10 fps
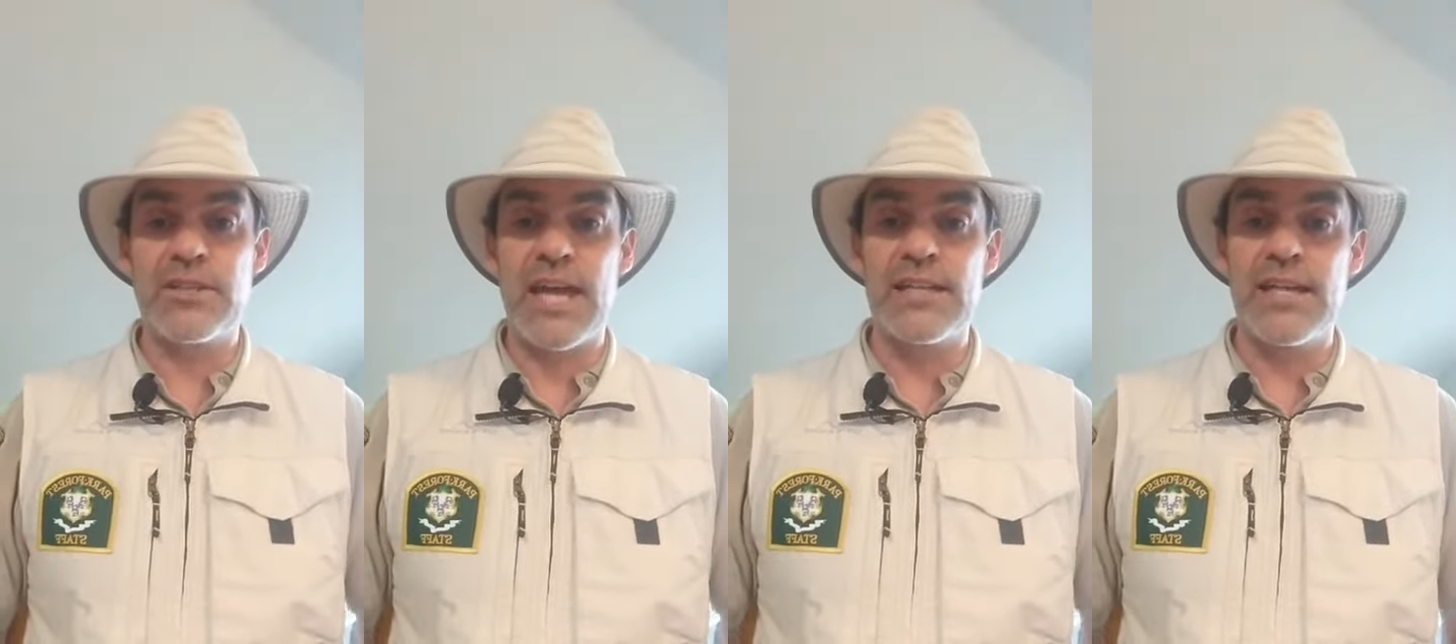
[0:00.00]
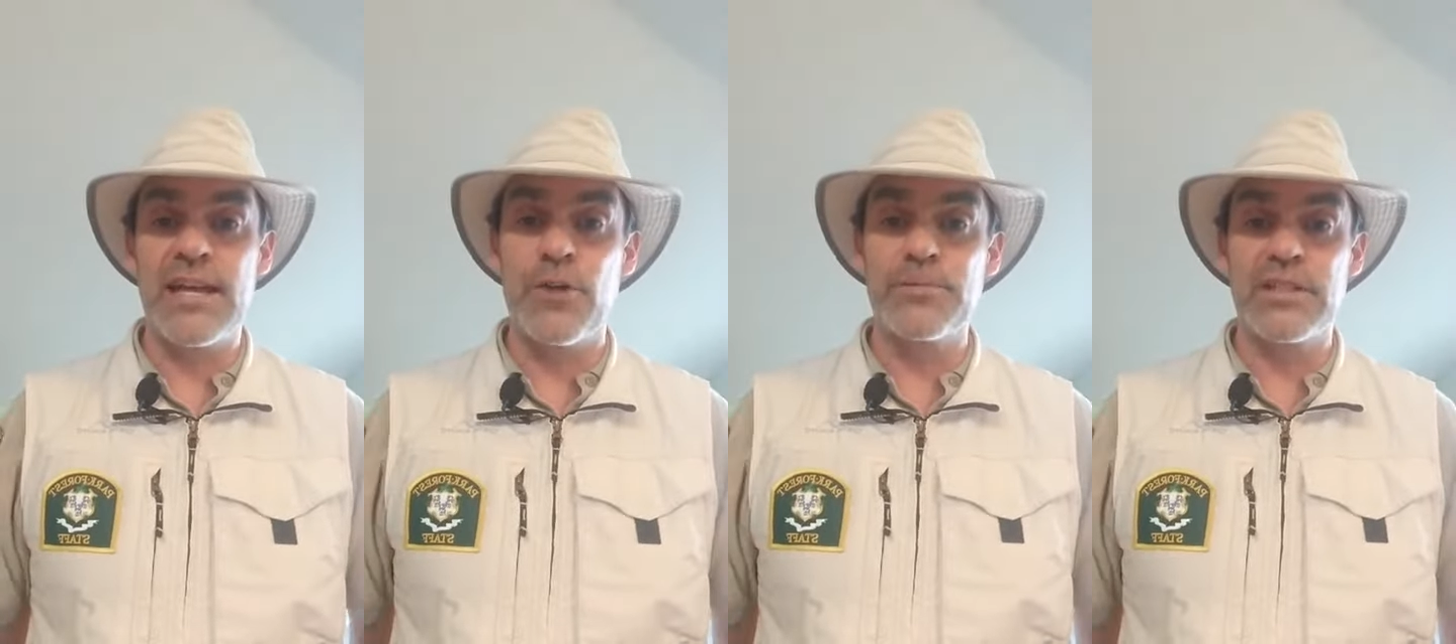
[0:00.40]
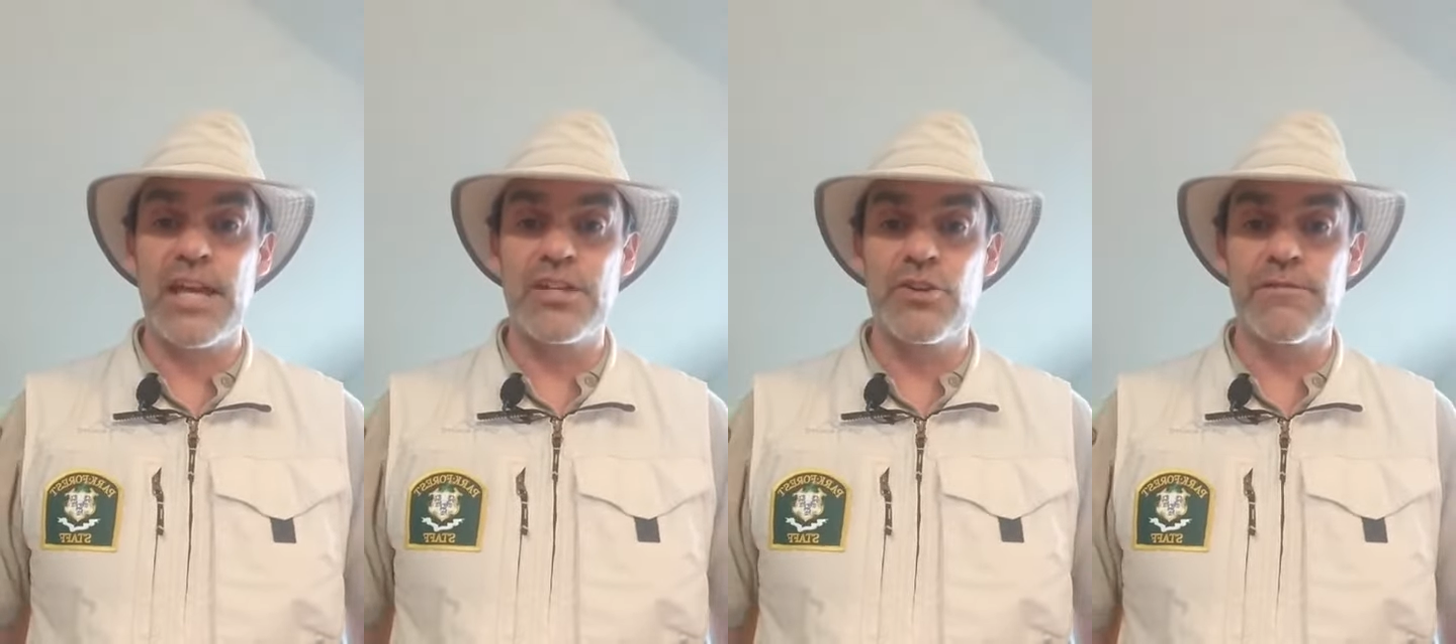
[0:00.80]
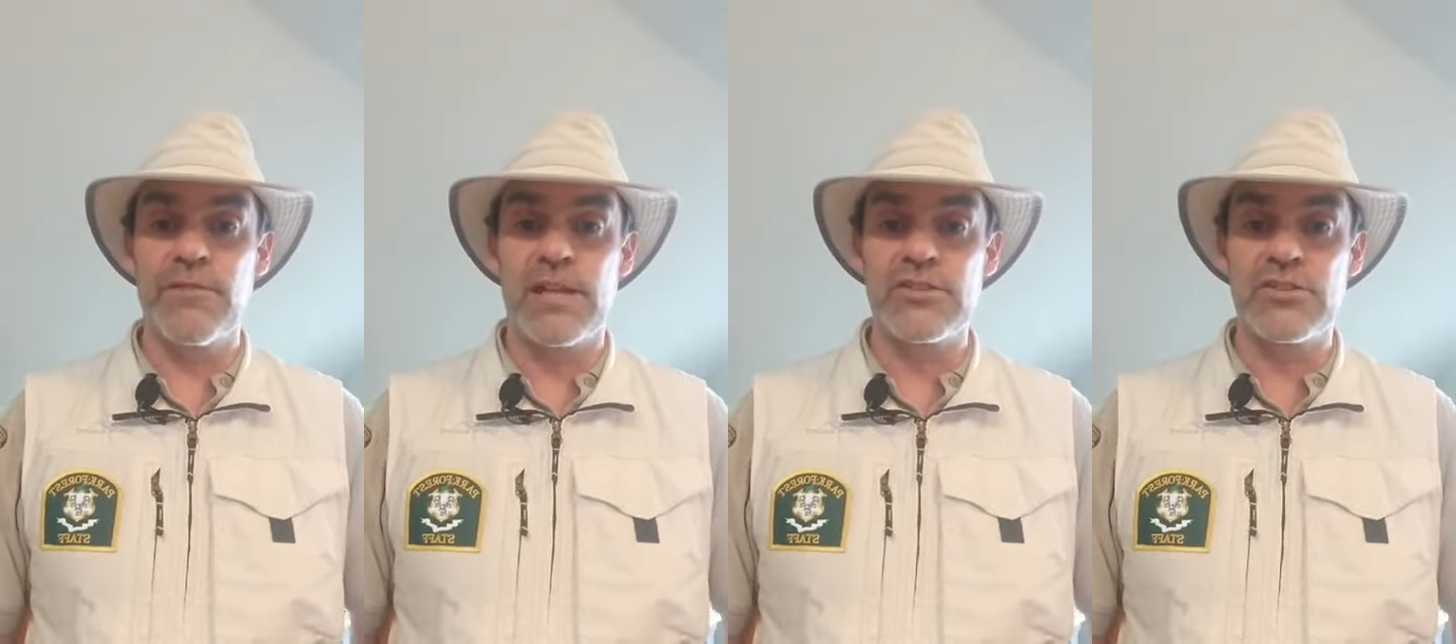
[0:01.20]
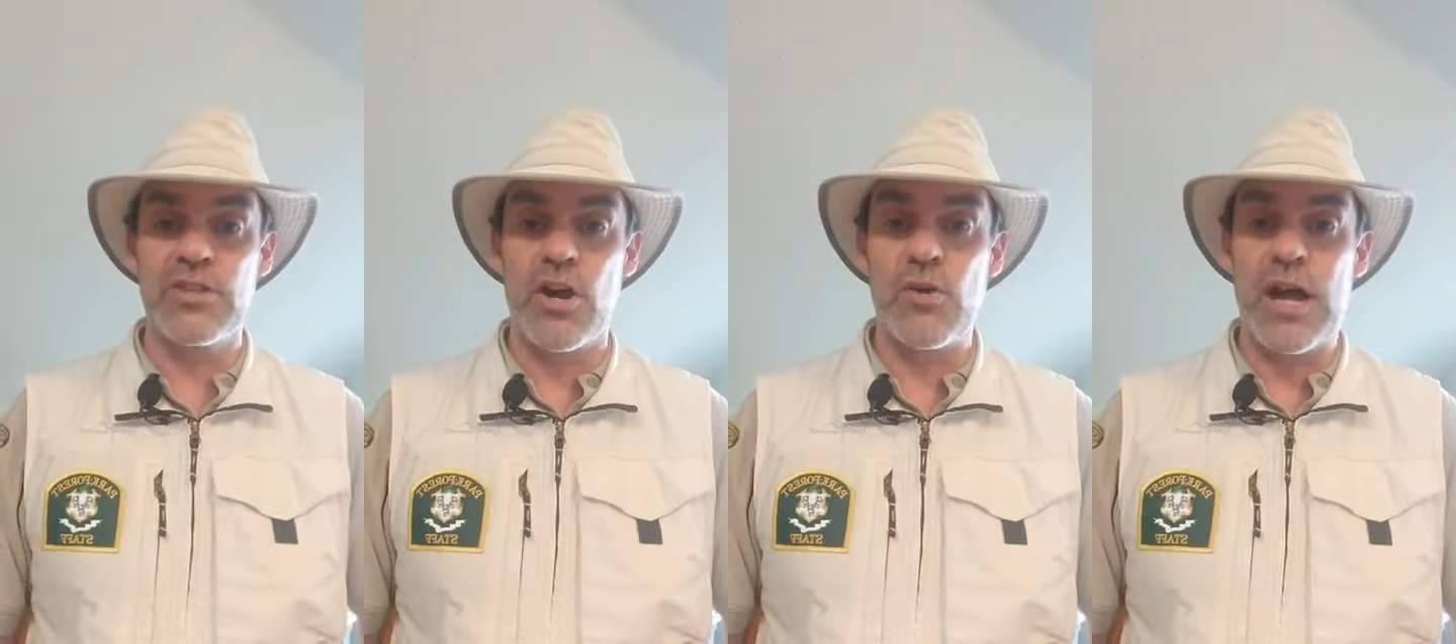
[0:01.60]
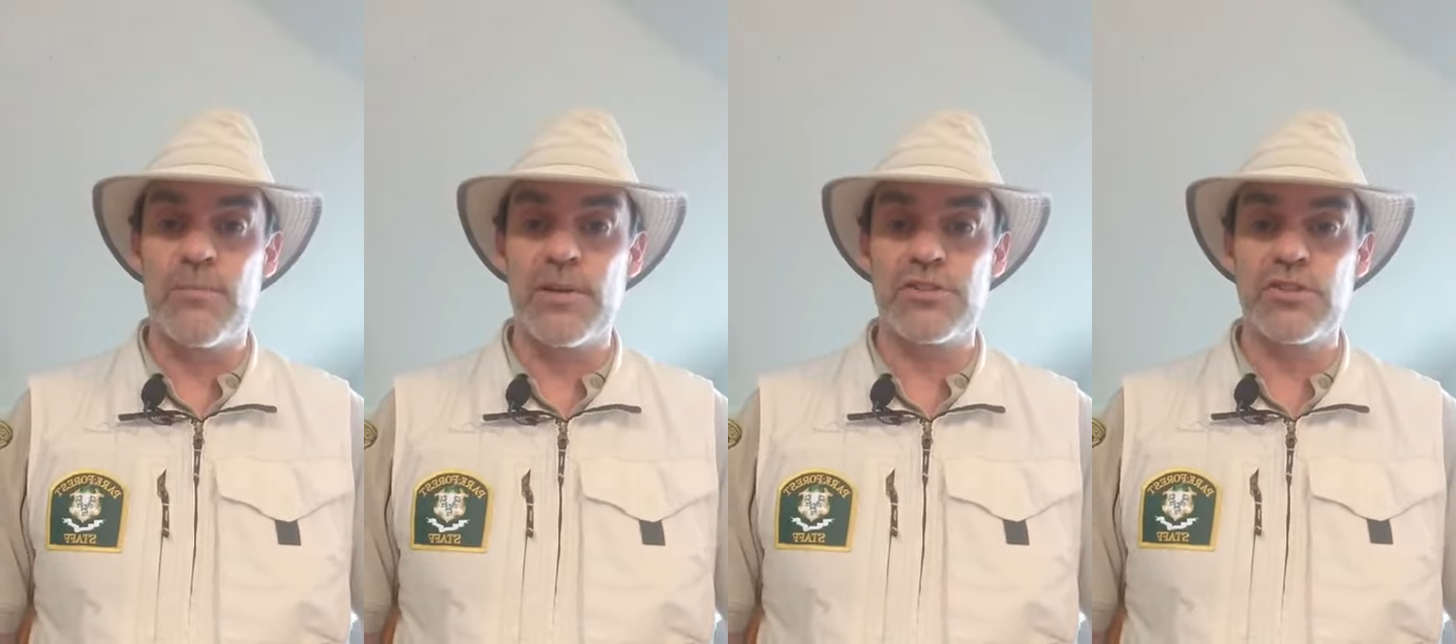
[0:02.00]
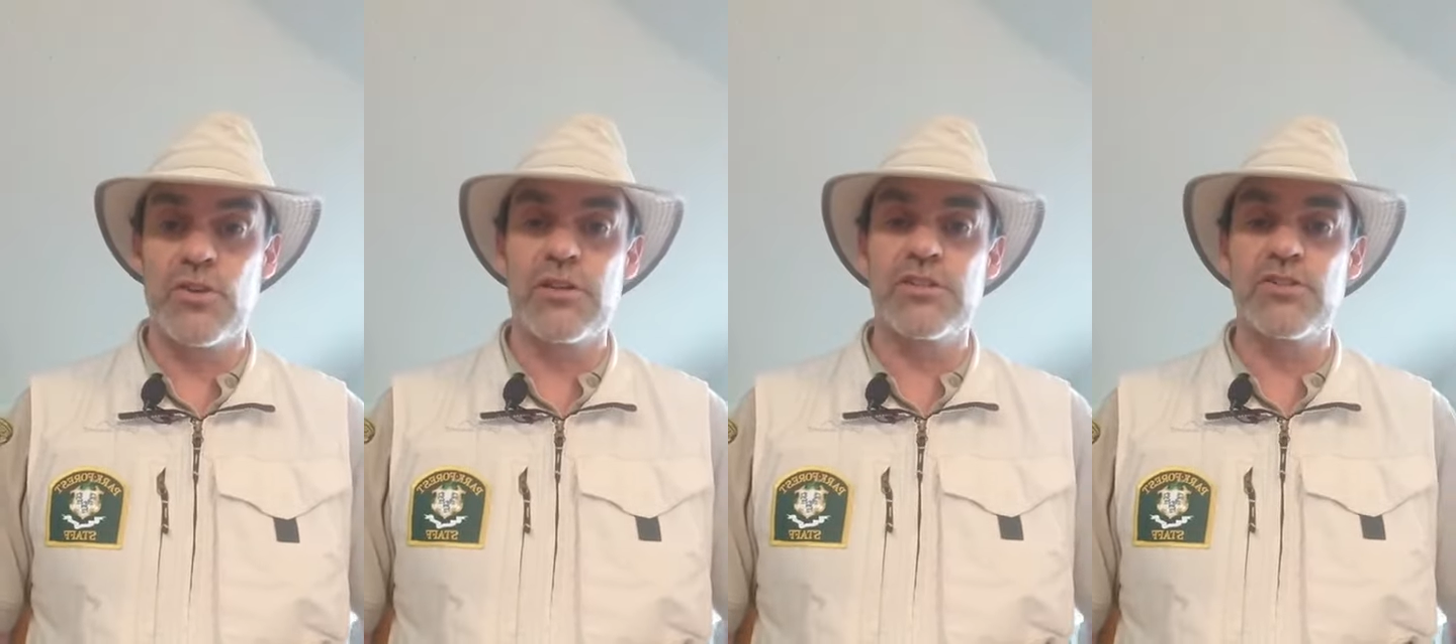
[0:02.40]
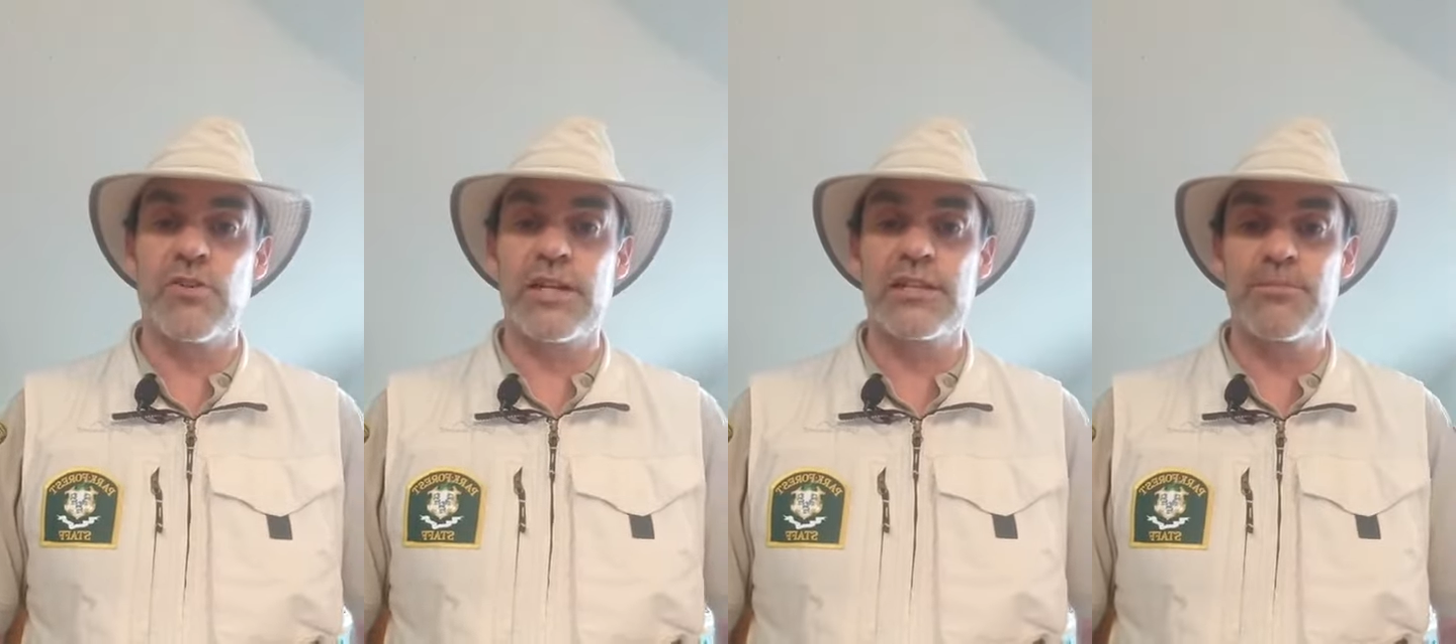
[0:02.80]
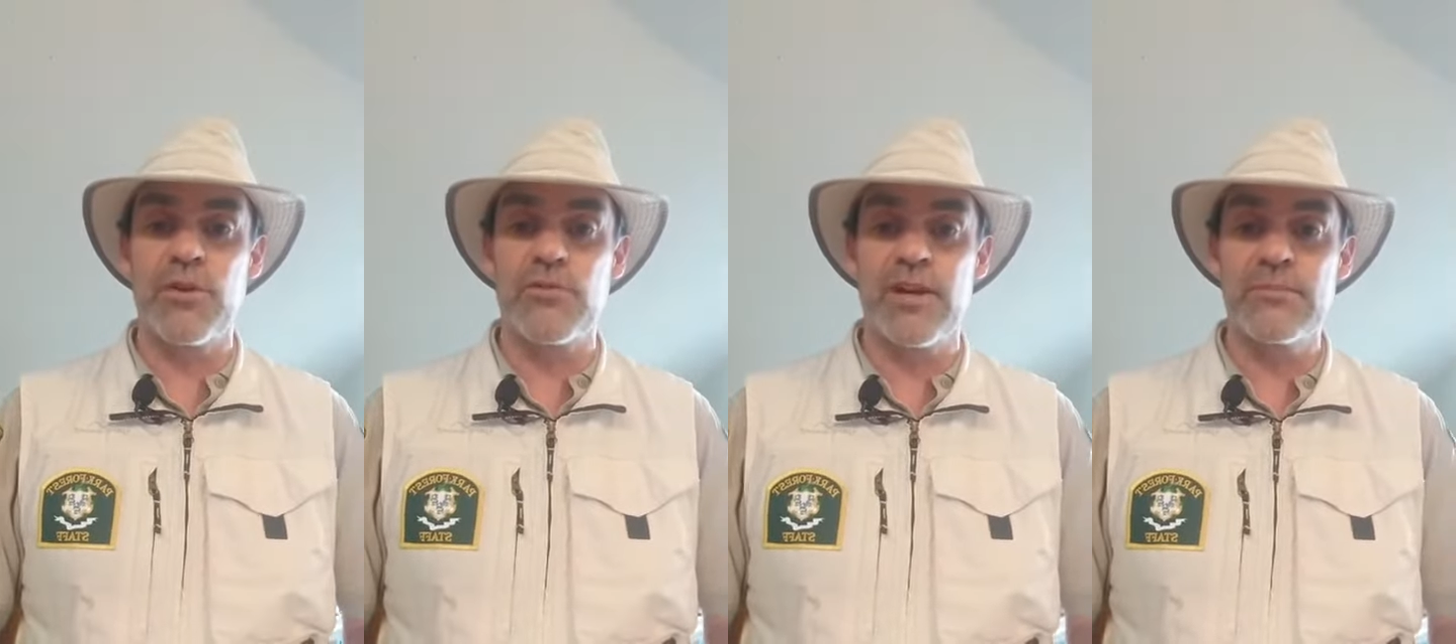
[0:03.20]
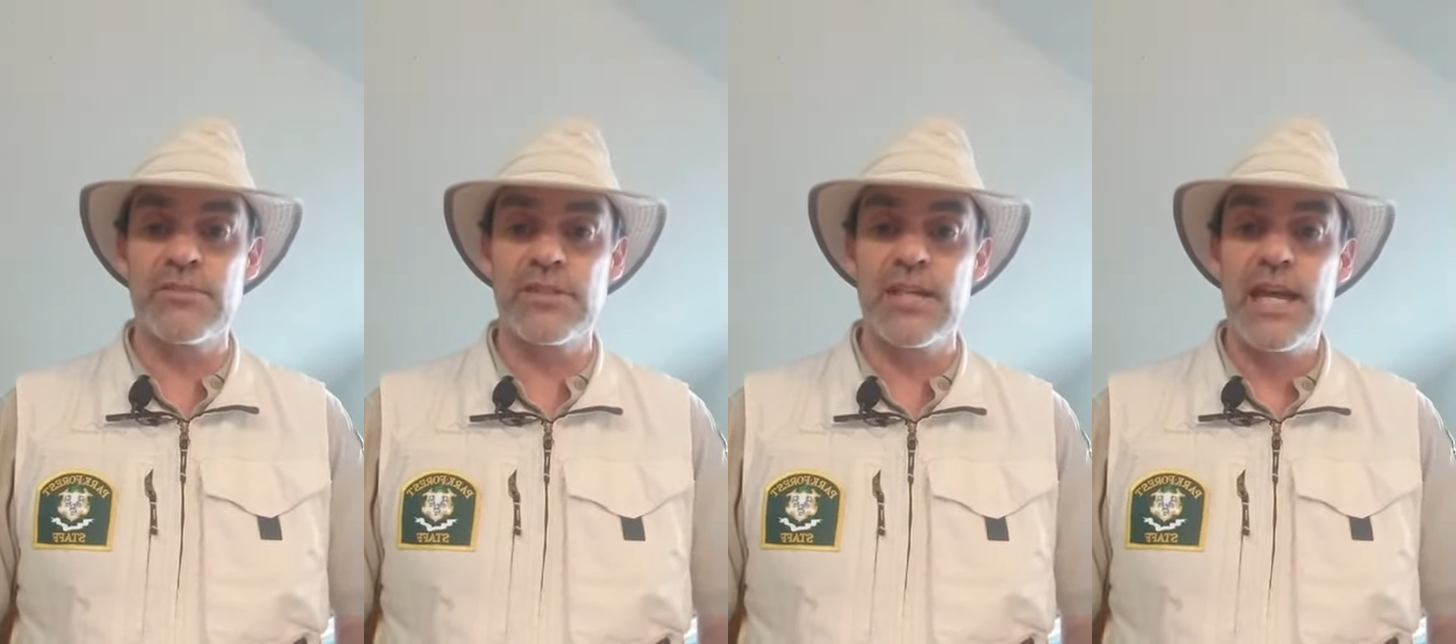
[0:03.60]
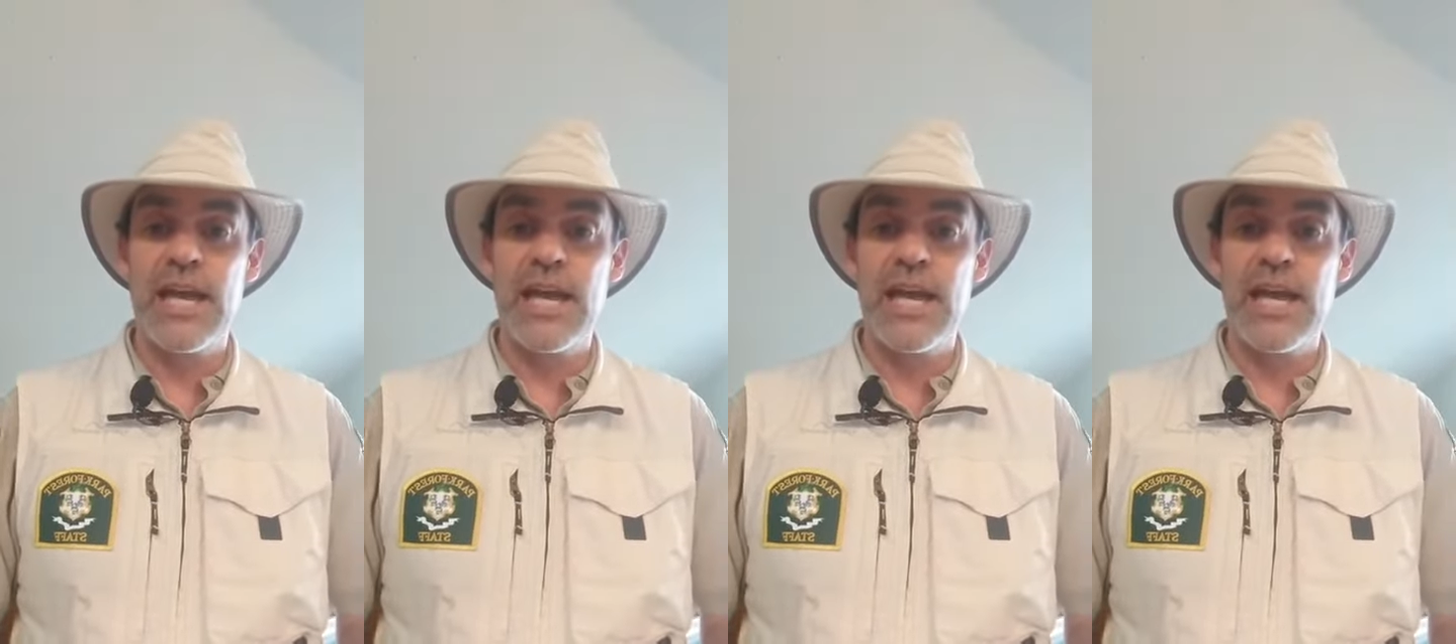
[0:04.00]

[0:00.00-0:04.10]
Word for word: That helps let your friends know how much you're enjoying the programs,